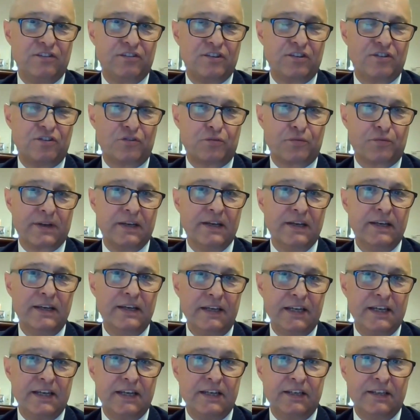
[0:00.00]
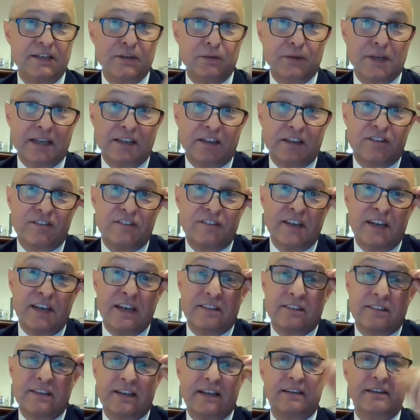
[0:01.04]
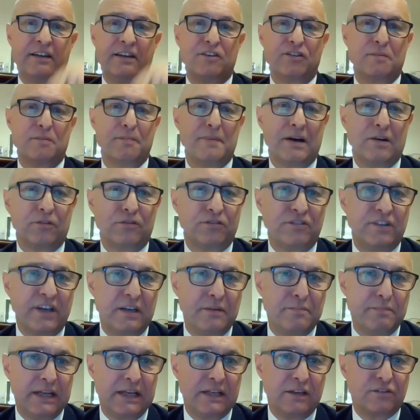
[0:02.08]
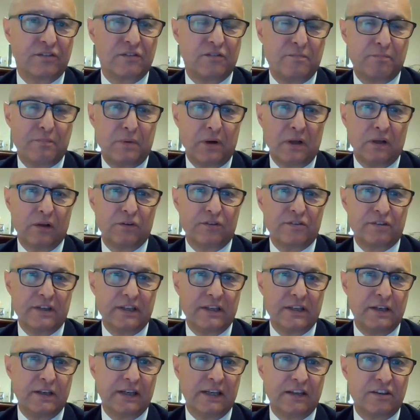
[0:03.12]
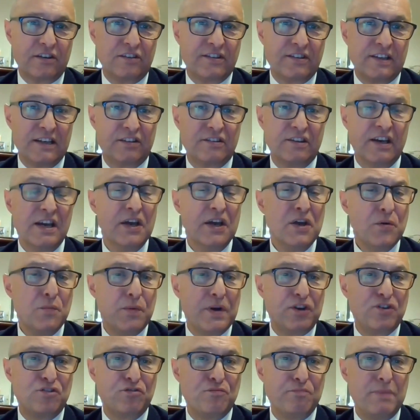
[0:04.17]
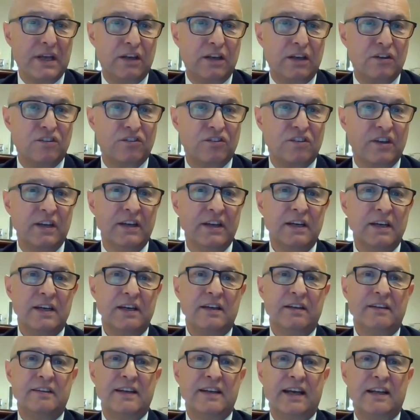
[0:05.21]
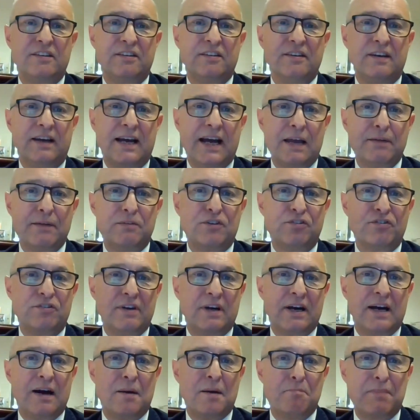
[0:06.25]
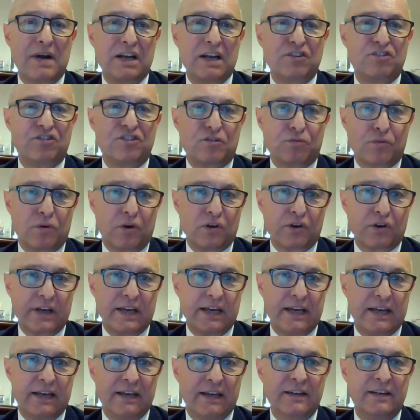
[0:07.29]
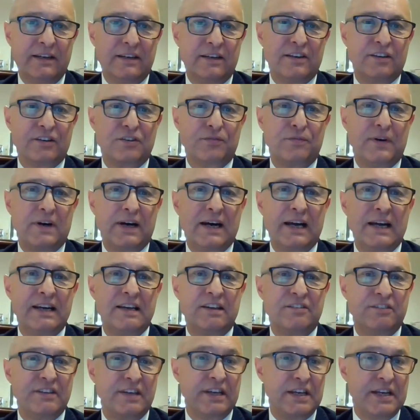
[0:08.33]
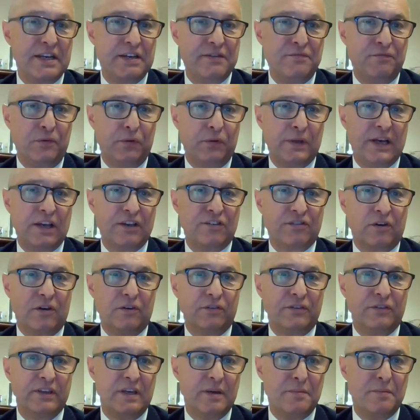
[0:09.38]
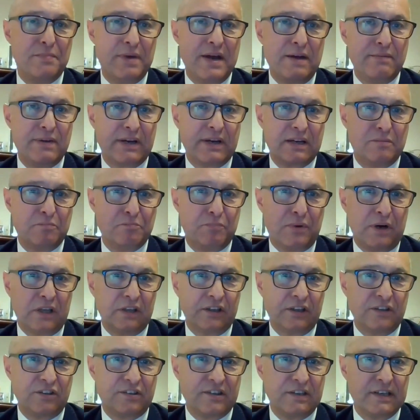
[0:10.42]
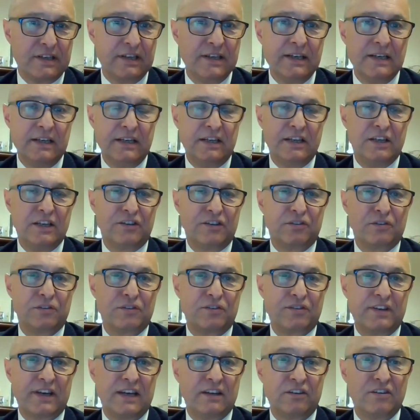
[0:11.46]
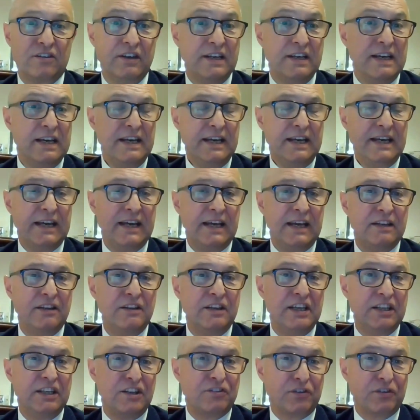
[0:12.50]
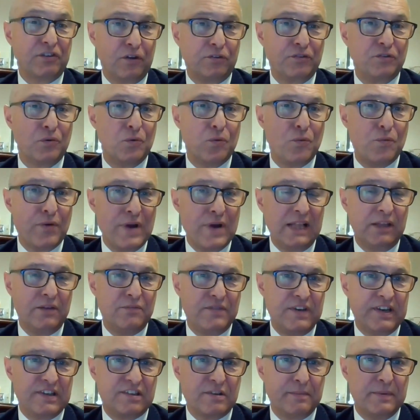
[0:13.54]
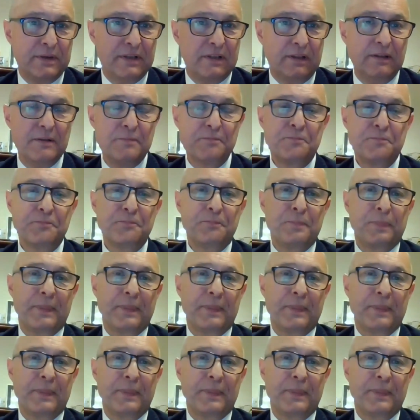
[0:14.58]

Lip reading: ancestry in the United States, and there's about 10 million of Poles in the United States, which means that Irish are much stronger as far as their influence on the American policy is concerned. And it is also well visible